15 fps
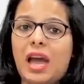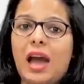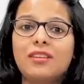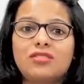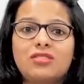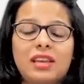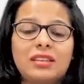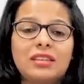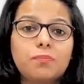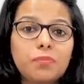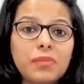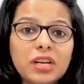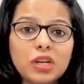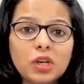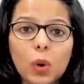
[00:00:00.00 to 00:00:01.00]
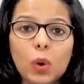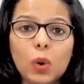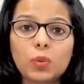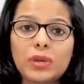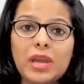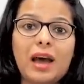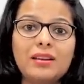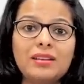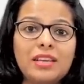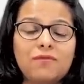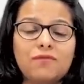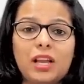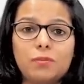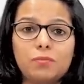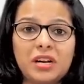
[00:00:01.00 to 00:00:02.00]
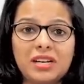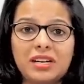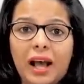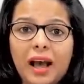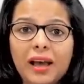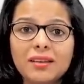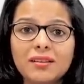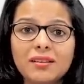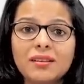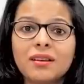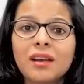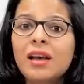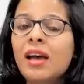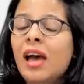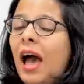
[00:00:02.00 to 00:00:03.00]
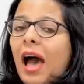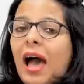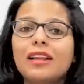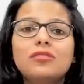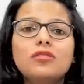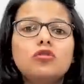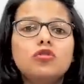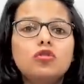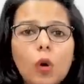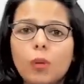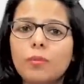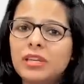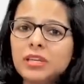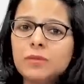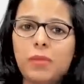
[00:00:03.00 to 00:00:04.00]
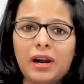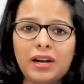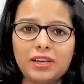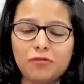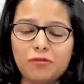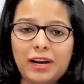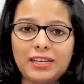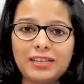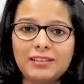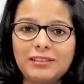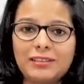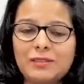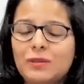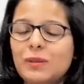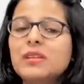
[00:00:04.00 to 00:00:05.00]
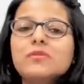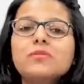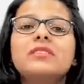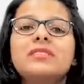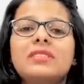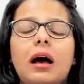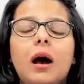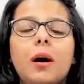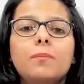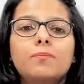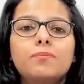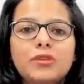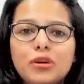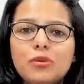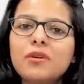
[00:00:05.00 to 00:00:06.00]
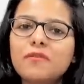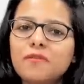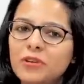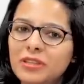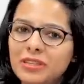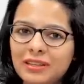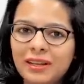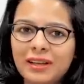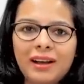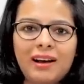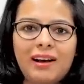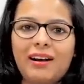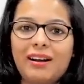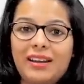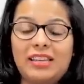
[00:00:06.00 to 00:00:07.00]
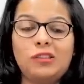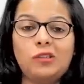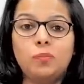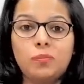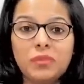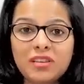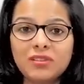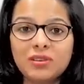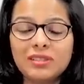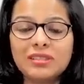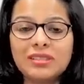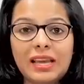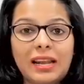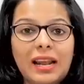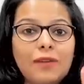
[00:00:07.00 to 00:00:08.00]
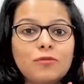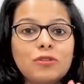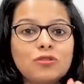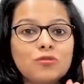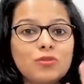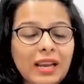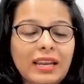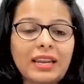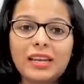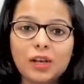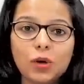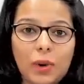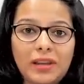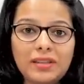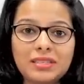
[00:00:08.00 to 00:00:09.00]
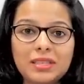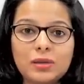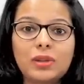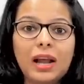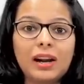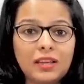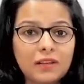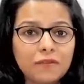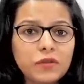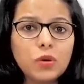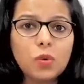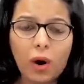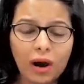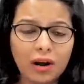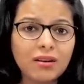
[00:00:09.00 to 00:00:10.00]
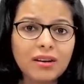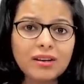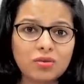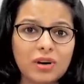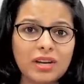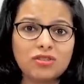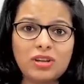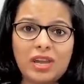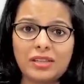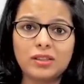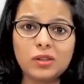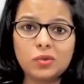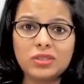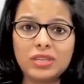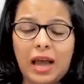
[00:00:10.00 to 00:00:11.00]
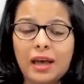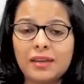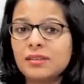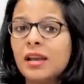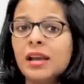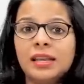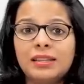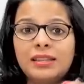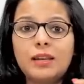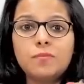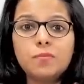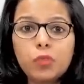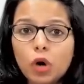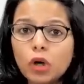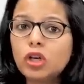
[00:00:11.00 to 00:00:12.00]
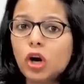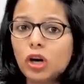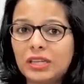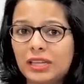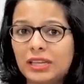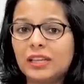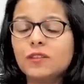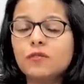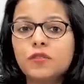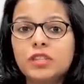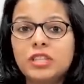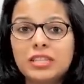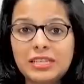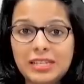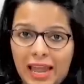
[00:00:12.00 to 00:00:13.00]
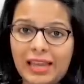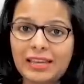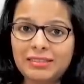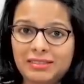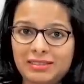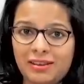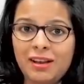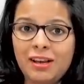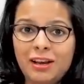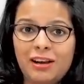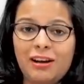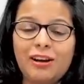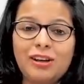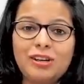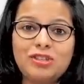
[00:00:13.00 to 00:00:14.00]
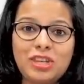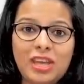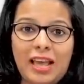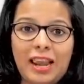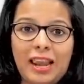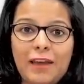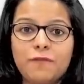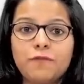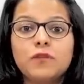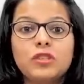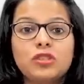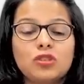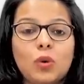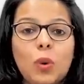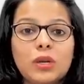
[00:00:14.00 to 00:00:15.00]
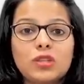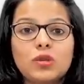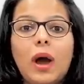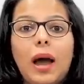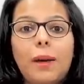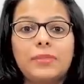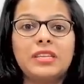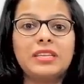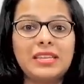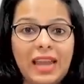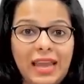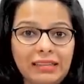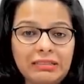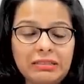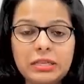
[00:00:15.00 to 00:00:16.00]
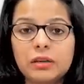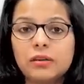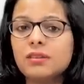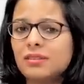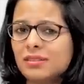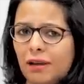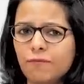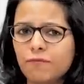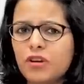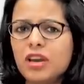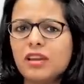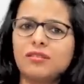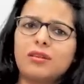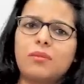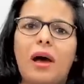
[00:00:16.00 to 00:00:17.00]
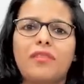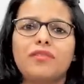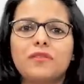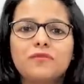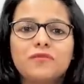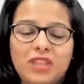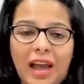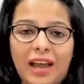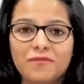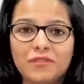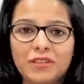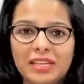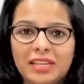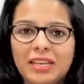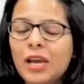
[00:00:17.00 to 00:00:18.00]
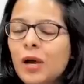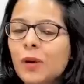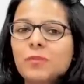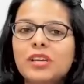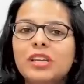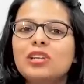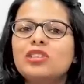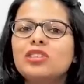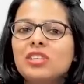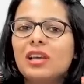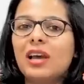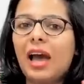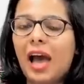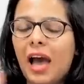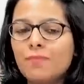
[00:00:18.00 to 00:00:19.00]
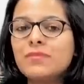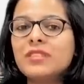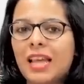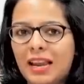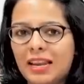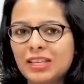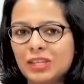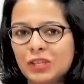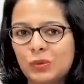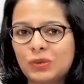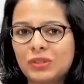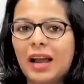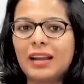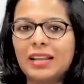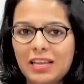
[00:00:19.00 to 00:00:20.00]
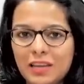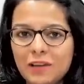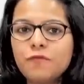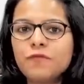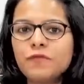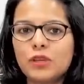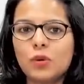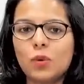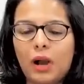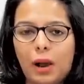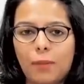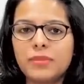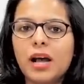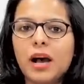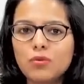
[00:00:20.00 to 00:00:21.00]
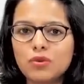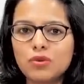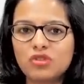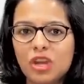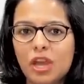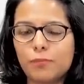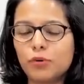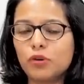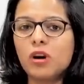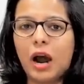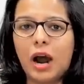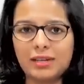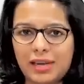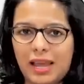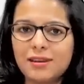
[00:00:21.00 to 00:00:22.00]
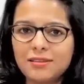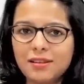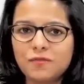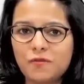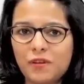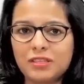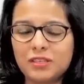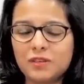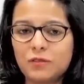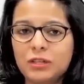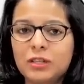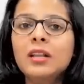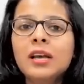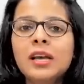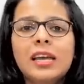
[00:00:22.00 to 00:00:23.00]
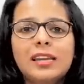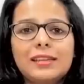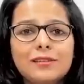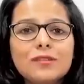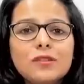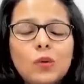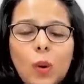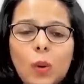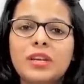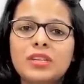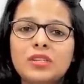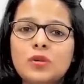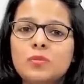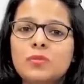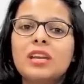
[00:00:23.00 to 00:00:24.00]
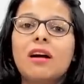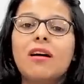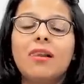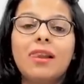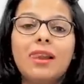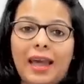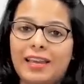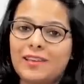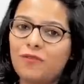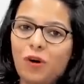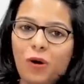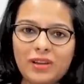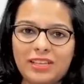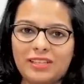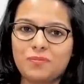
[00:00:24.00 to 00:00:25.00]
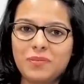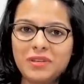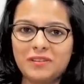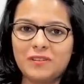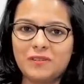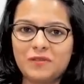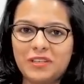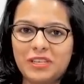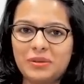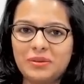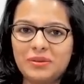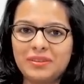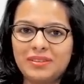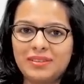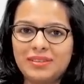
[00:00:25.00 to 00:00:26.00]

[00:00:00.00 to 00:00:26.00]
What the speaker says: we had Jerry Pinto, we had Devdutt Patnaik, and so many budding writers. So it was a beautiful experience, and I would really request you that if you are a literature enthusiast, then book your tickets for the next JRF, which is going to happen next year somewhere in the month of January. Because I'm telling you that if you come down to Jaipur, attend this festival, it is going to be a lifelong experience for you.